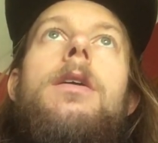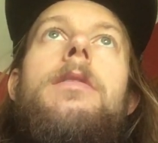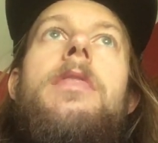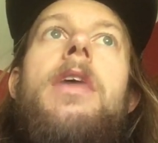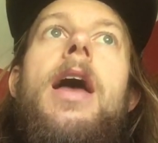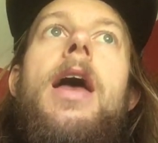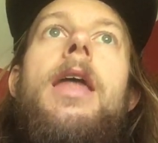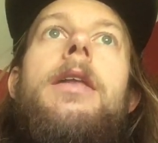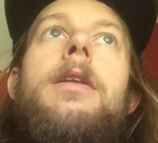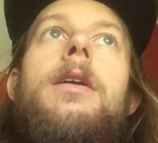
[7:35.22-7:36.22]

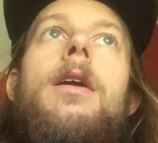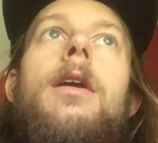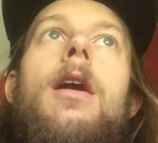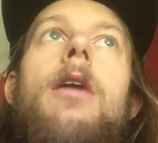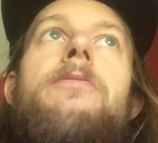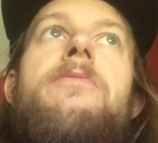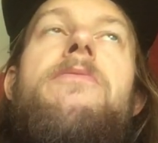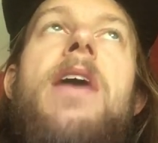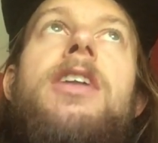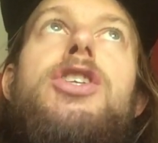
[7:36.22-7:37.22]
then
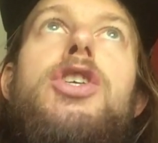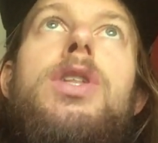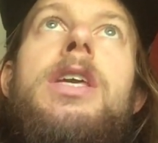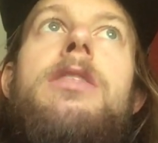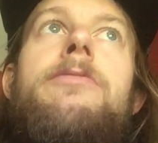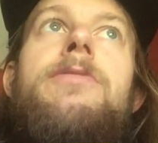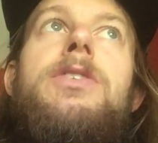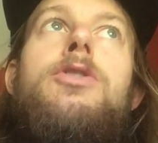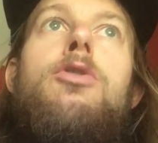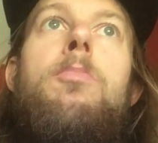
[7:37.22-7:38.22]
eventually the
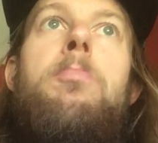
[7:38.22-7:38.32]
physical